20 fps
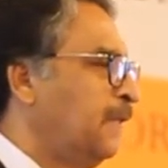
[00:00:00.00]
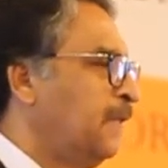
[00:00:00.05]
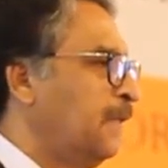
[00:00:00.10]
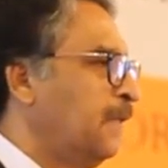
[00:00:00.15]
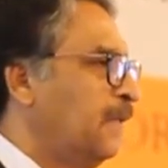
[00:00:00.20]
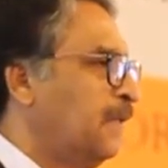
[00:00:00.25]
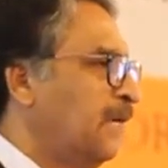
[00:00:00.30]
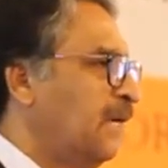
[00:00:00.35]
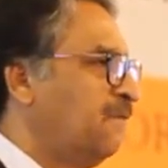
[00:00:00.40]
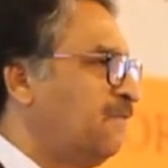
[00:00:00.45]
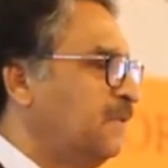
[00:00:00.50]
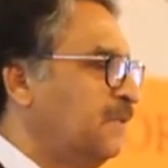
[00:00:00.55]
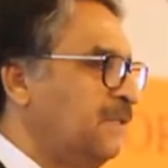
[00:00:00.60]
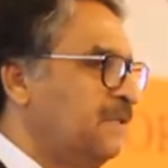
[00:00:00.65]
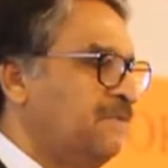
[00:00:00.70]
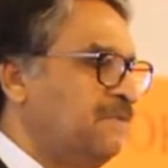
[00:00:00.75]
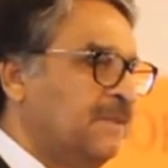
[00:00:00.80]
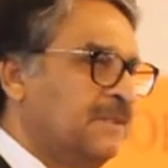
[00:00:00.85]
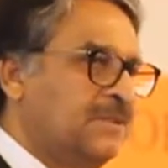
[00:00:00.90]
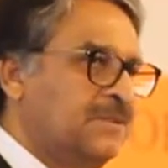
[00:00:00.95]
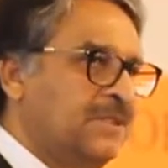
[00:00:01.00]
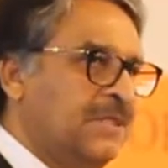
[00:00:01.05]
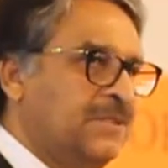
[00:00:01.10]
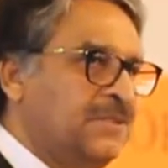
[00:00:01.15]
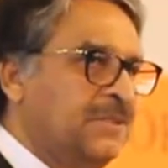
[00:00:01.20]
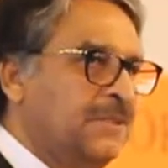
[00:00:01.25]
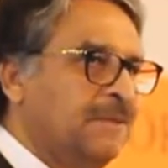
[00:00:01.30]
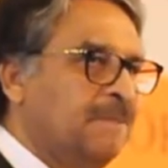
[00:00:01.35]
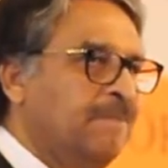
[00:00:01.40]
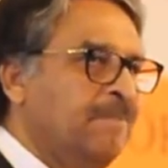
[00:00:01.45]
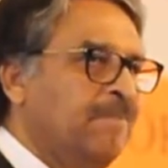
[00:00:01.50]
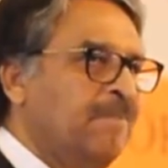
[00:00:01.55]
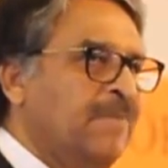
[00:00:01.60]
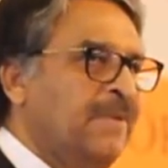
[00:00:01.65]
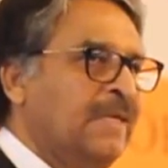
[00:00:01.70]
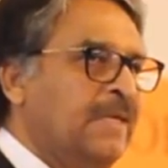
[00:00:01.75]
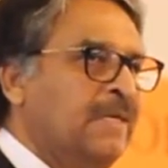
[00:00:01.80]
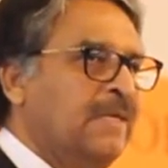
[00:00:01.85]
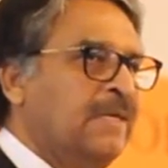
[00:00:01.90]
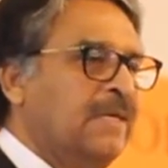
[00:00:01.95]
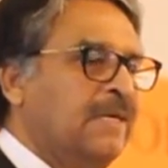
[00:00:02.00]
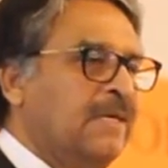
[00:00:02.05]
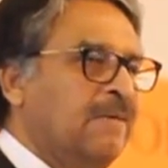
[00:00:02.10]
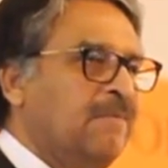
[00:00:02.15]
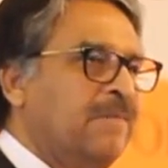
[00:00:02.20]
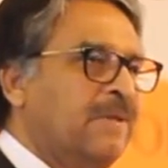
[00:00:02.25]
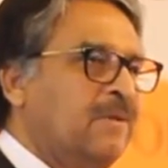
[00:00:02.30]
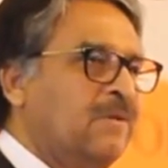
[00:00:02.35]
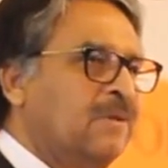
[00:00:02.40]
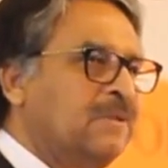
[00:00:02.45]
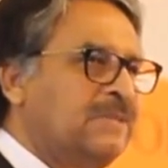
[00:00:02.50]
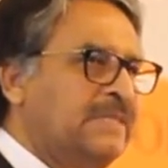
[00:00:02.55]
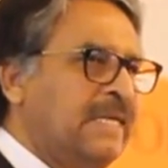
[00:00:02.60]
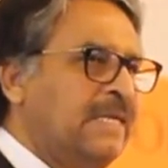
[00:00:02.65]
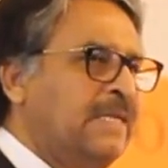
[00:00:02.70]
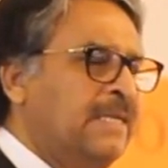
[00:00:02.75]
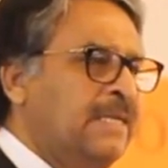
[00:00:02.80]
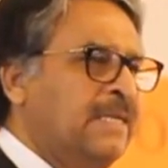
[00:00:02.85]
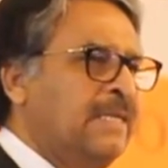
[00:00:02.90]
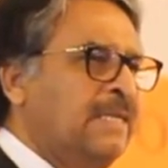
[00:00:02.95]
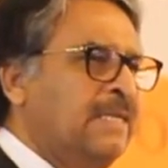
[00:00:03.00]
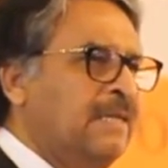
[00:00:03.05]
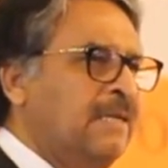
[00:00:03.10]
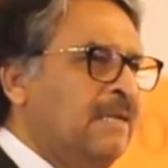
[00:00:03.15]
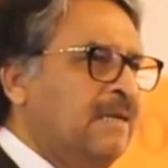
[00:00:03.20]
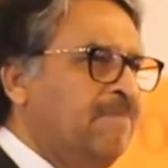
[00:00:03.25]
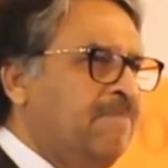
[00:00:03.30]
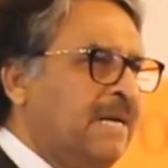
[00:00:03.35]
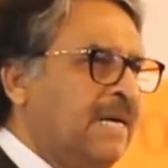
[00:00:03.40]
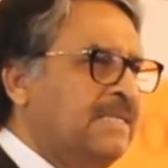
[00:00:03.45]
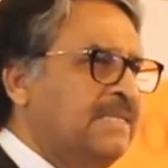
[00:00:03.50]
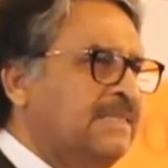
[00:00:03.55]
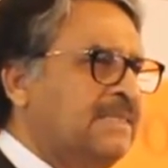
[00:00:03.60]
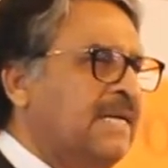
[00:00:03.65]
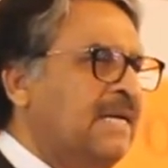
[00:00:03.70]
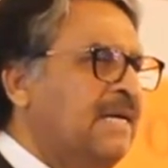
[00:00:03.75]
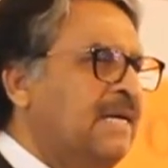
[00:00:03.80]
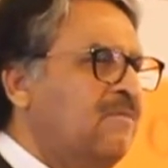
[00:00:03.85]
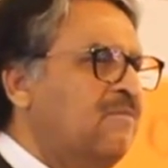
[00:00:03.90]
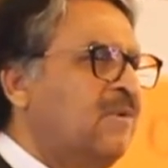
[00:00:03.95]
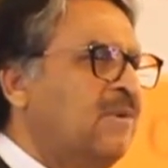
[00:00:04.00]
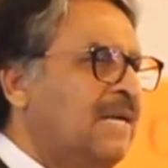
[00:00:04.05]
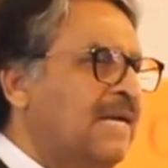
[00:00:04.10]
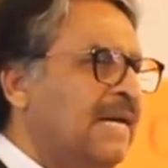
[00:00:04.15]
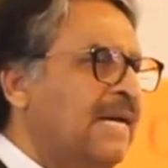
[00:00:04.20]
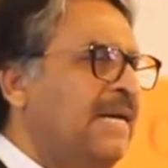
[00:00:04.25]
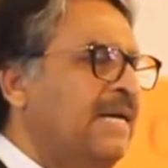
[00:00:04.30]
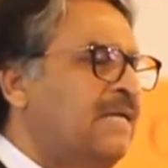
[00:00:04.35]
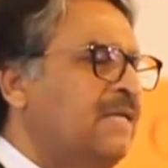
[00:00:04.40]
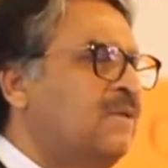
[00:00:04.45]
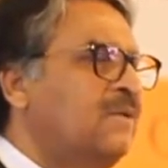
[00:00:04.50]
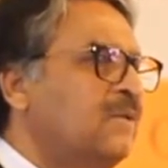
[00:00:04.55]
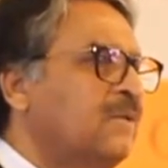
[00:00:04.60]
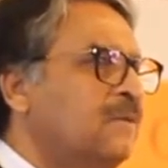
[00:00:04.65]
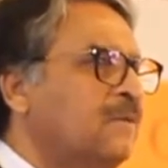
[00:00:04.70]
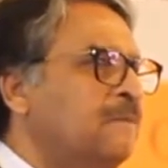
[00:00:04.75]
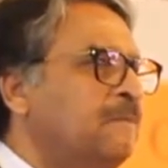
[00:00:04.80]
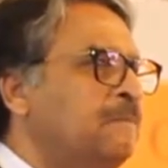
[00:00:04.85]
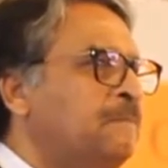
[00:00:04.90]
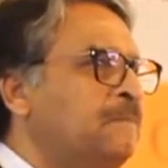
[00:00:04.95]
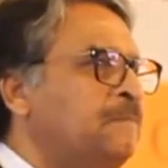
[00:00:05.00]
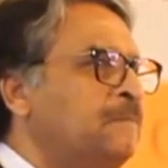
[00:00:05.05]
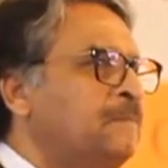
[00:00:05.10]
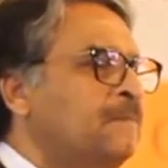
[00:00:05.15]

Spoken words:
after the first session, because Pakistan would like to